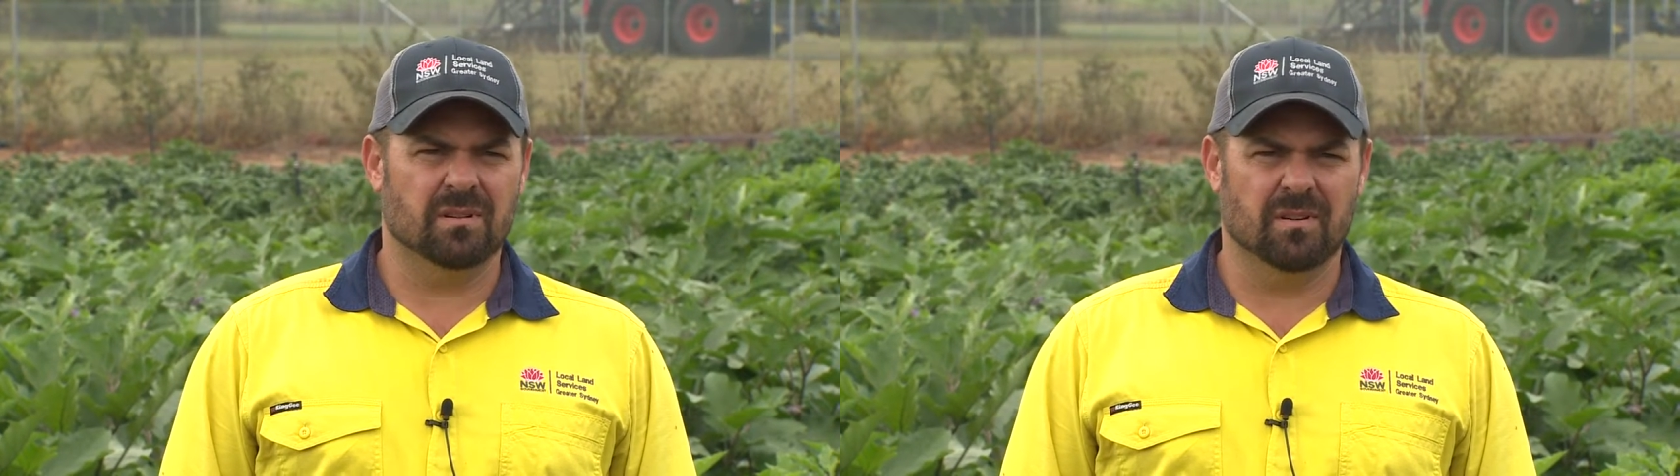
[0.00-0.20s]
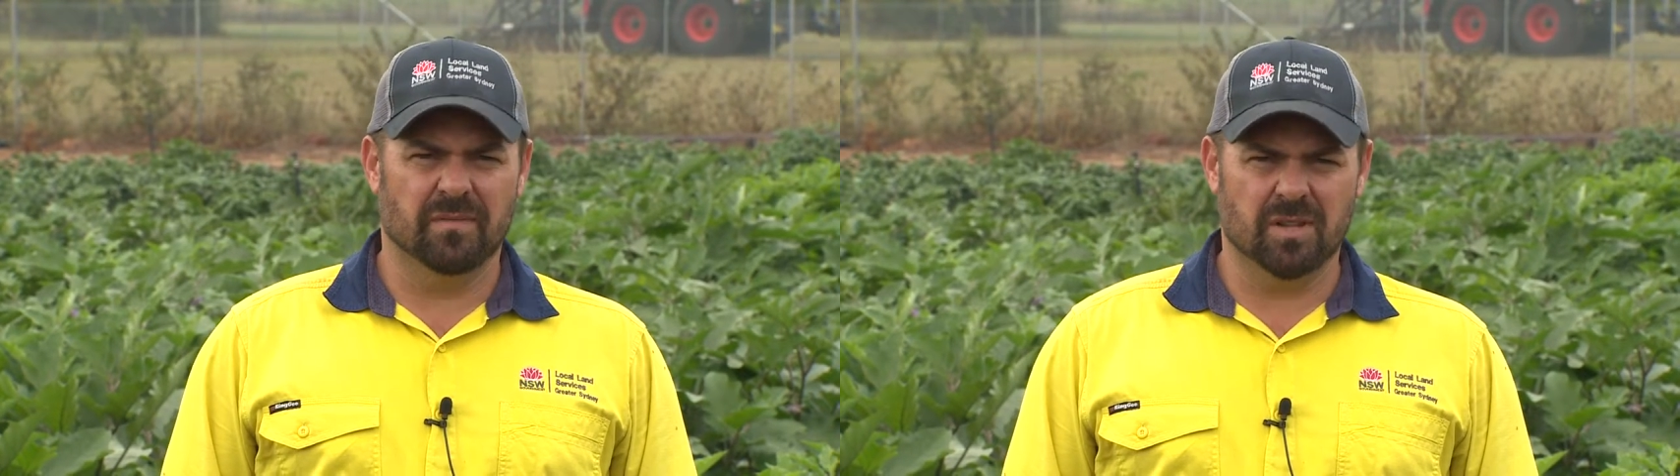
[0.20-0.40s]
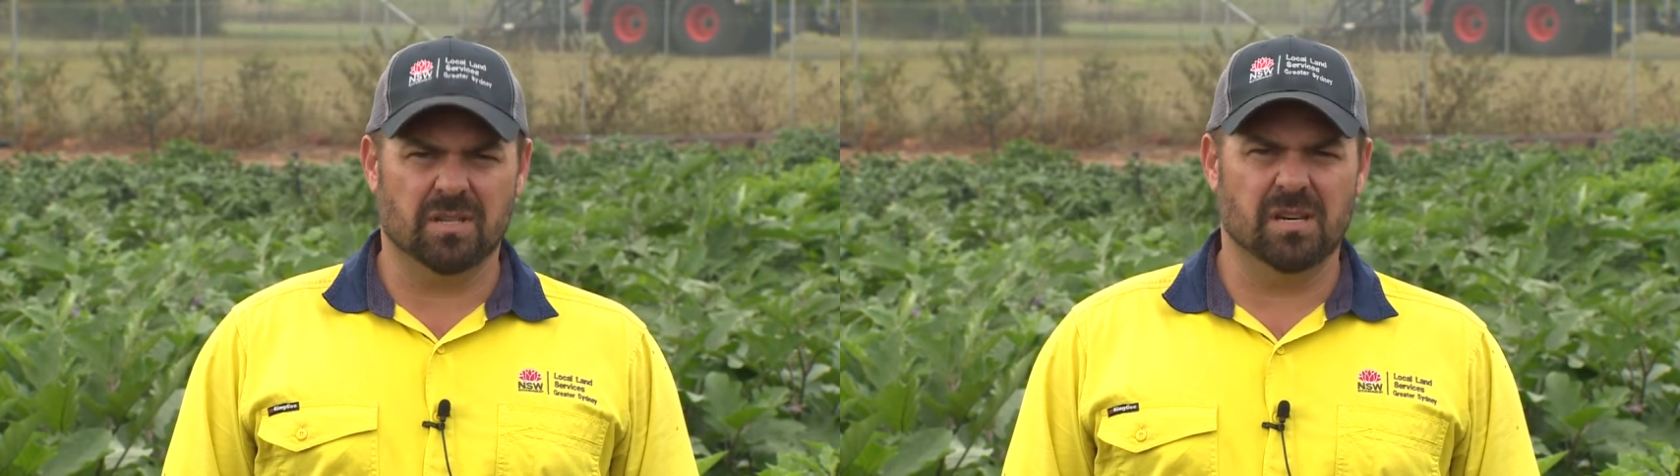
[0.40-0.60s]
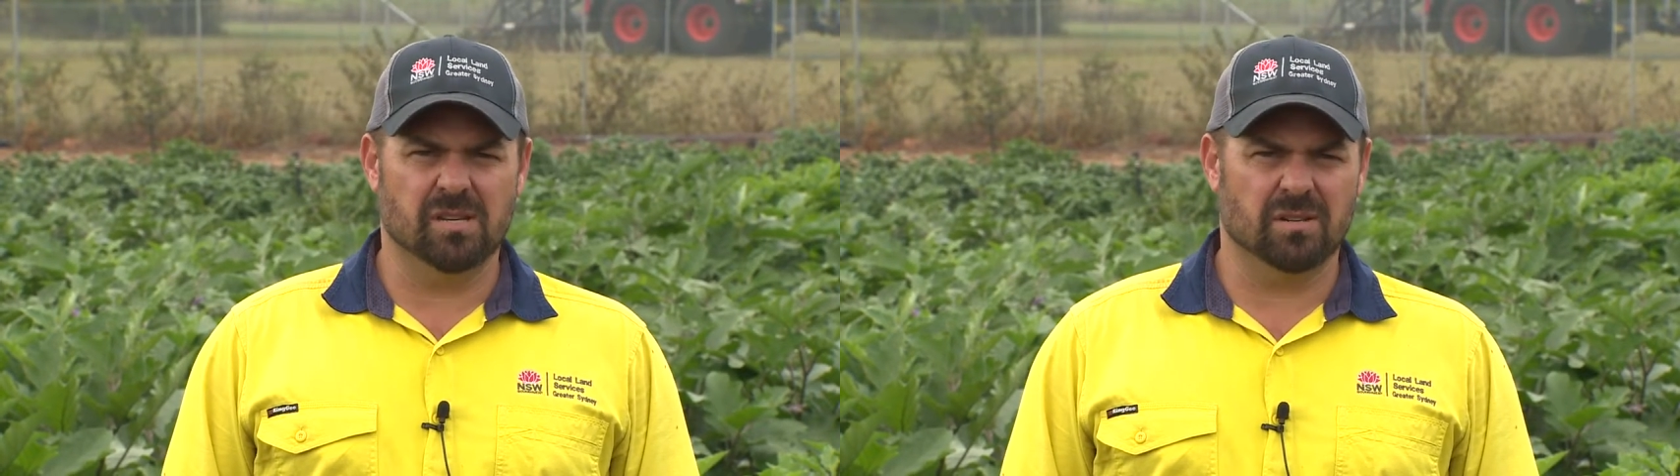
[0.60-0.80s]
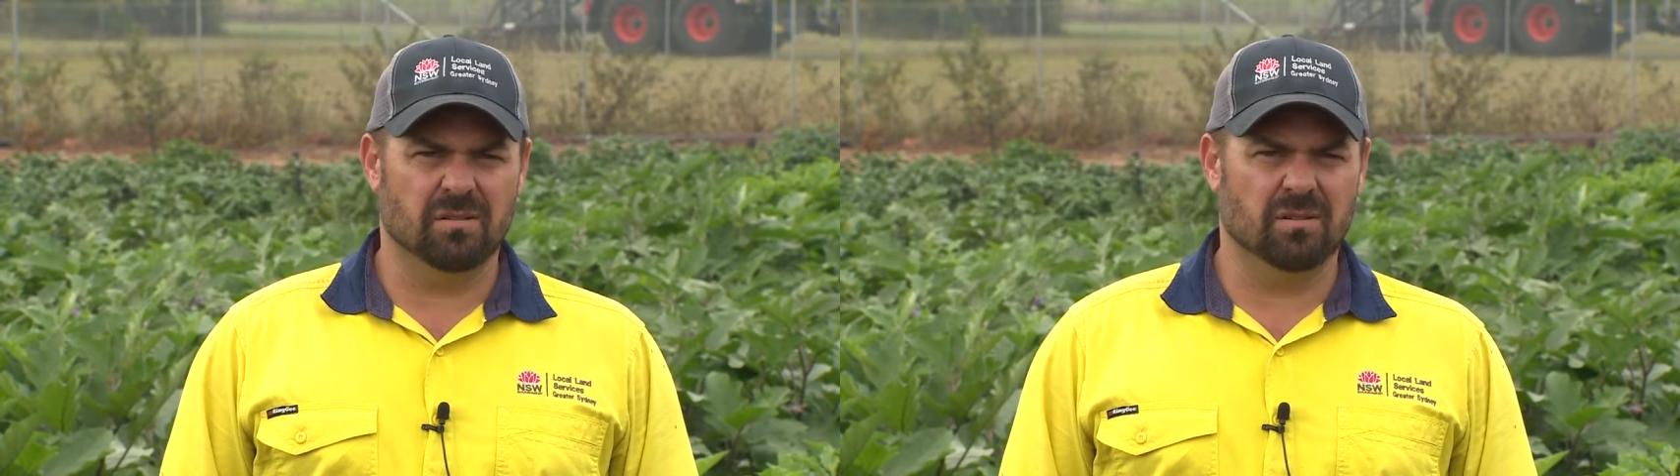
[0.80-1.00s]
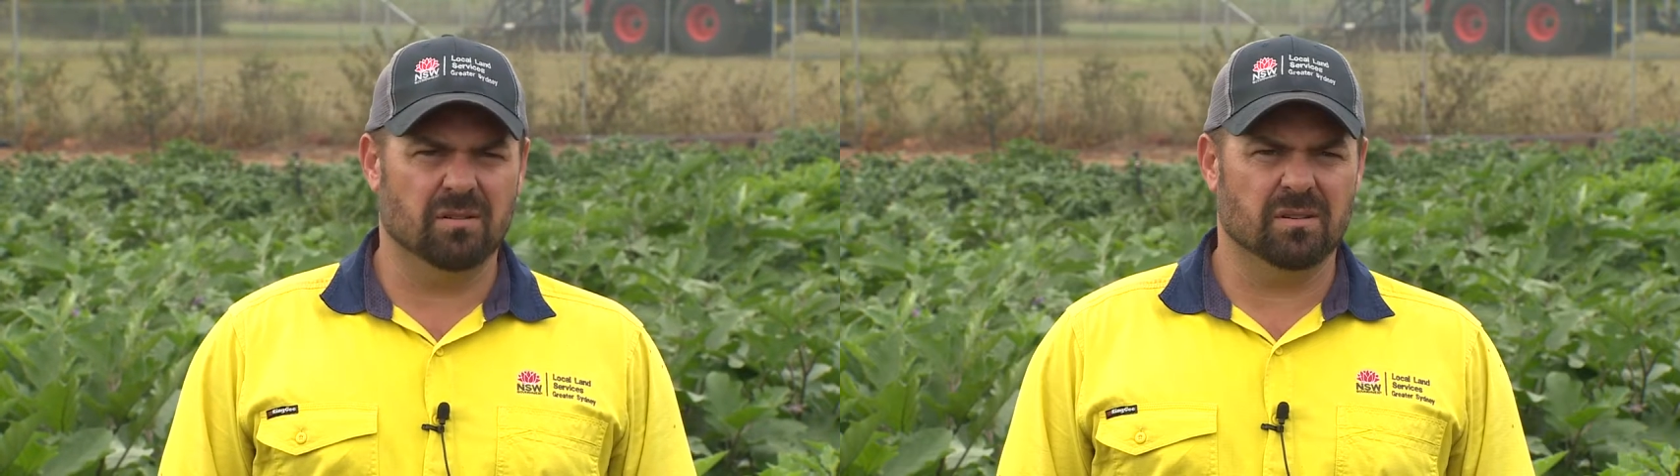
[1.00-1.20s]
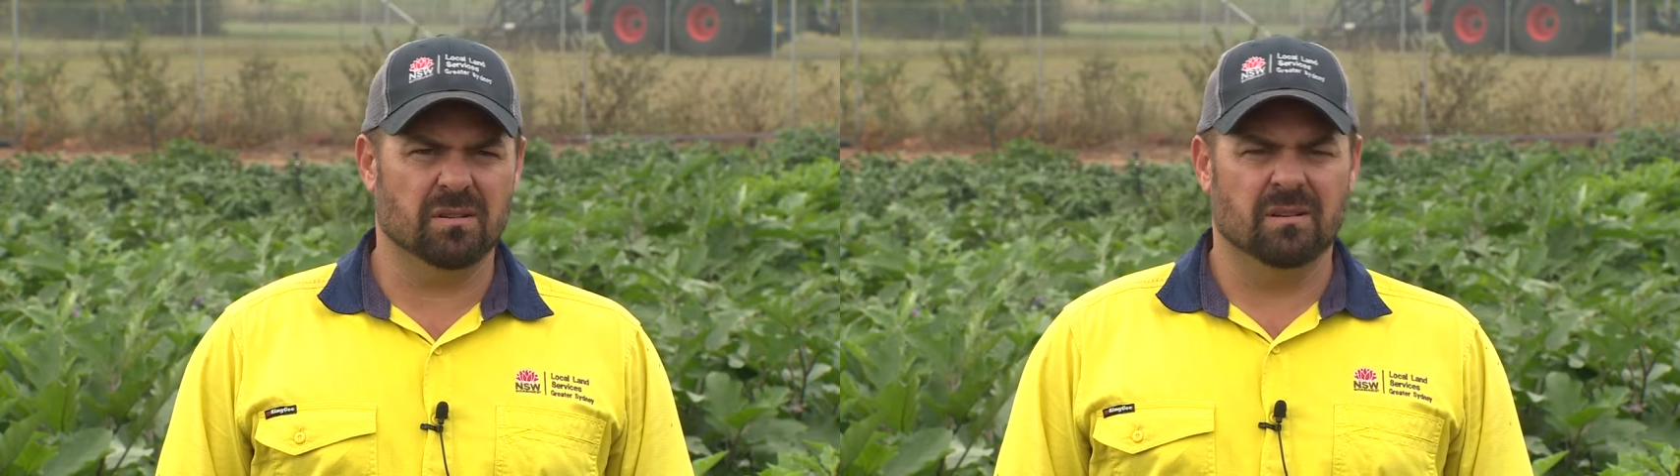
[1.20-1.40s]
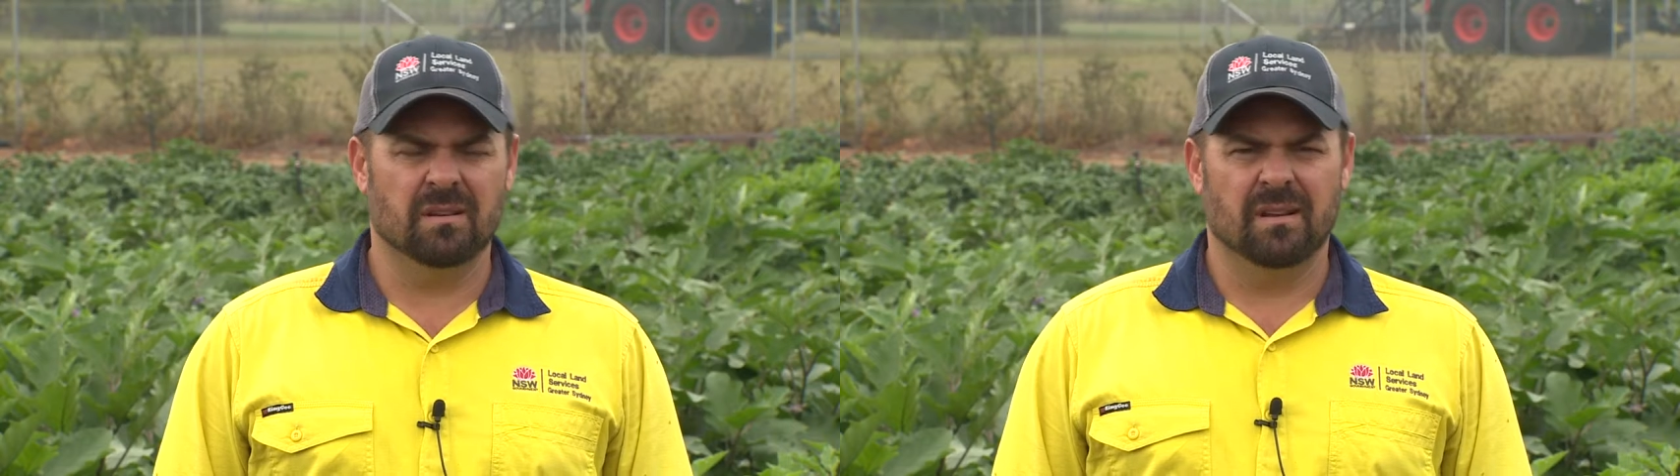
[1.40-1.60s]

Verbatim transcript: university students,